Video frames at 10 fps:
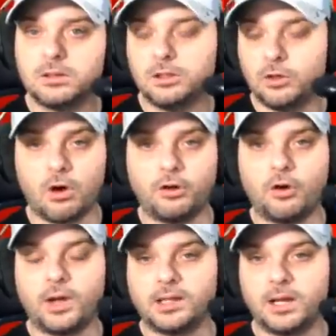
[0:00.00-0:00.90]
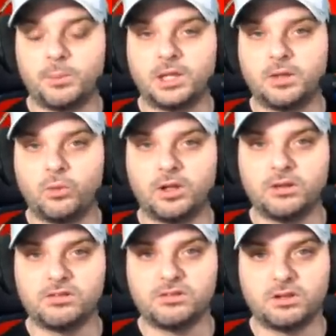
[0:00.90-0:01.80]
You all know I like Malik
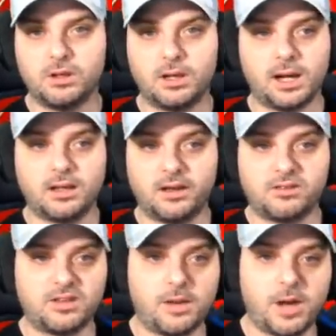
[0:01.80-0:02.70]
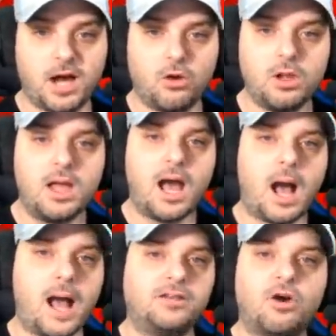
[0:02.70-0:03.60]
Willis. I like Sam Howell.
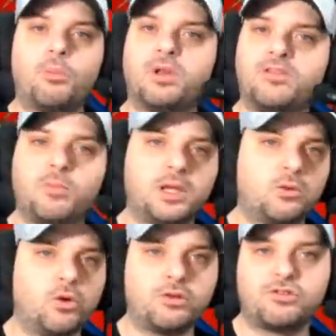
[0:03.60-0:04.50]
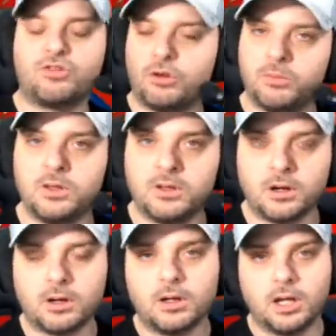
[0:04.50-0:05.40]
I don't believe Malik Willis is going to be
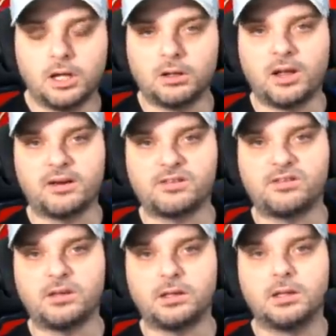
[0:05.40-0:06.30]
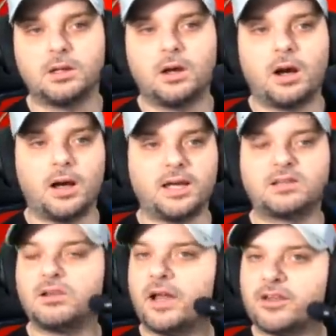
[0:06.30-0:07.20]
there, in all honesty, at
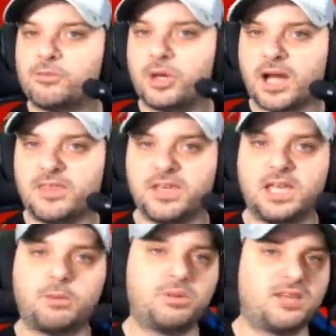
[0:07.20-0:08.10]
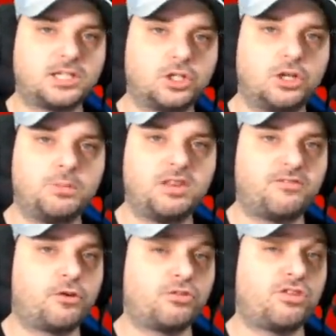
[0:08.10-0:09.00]
the Lions pick. I think he potentially could be the
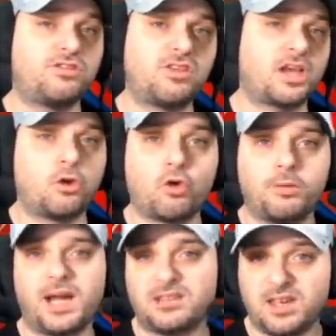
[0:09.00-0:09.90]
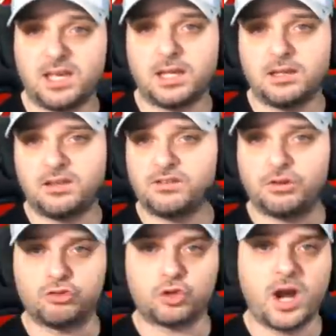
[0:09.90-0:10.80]
first or the second quarterback taken in this
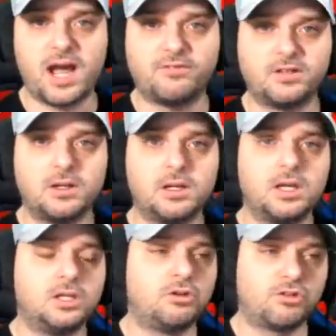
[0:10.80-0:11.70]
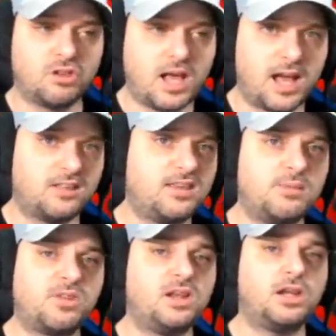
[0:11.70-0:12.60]
year's draft. There's a lot of
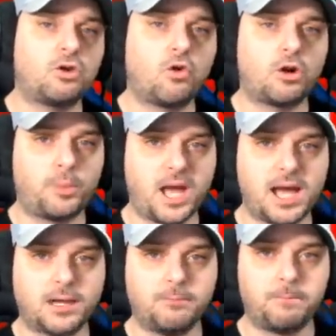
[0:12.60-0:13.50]
teams that need a quarterback.